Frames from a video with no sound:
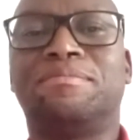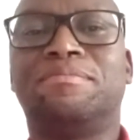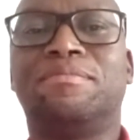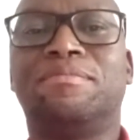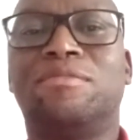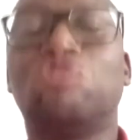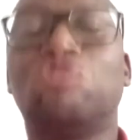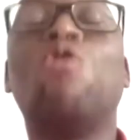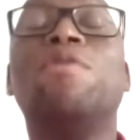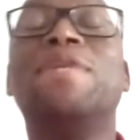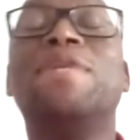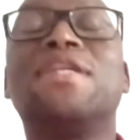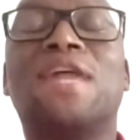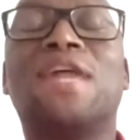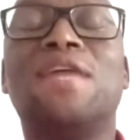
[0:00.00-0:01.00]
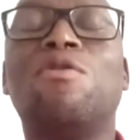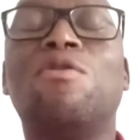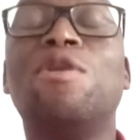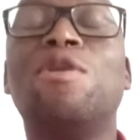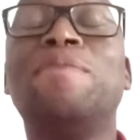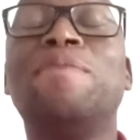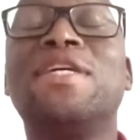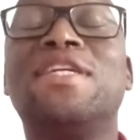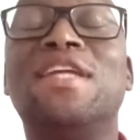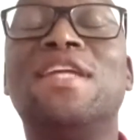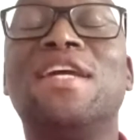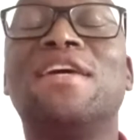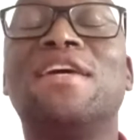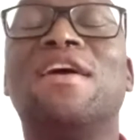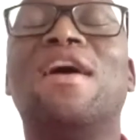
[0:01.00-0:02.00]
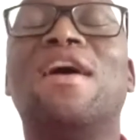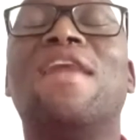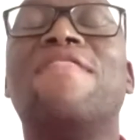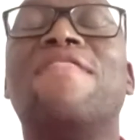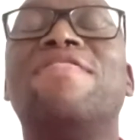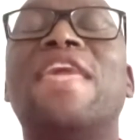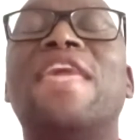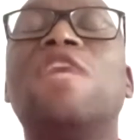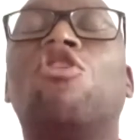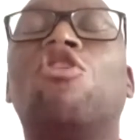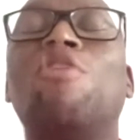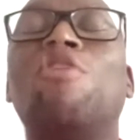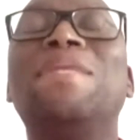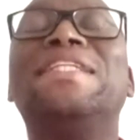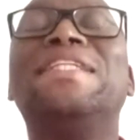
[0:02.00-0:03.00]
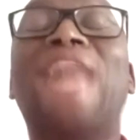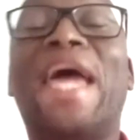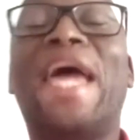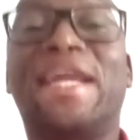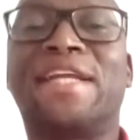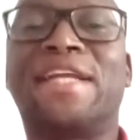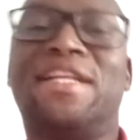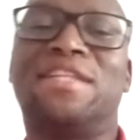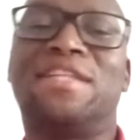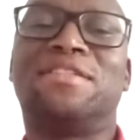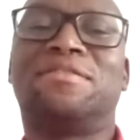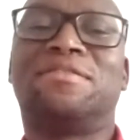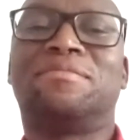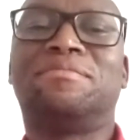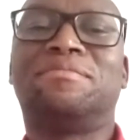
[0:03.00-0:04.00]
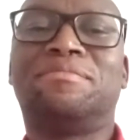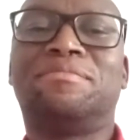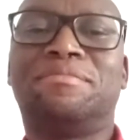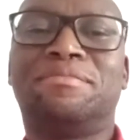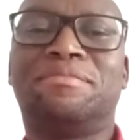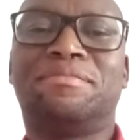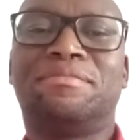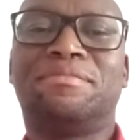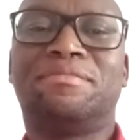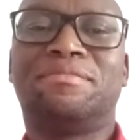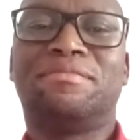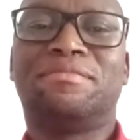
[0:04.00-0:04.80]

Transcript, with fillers: So we'll be, we'll be killing the economy directly. So